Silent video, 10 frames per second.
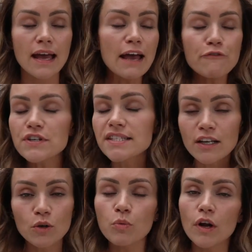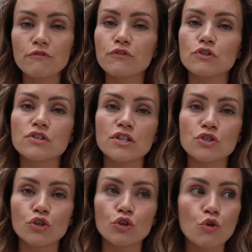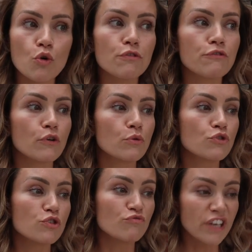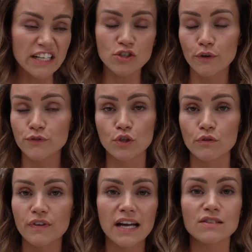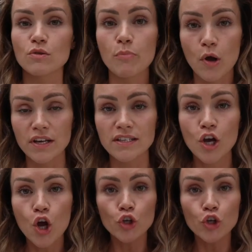Every single one of us is going to go through some really tough stuff at some point.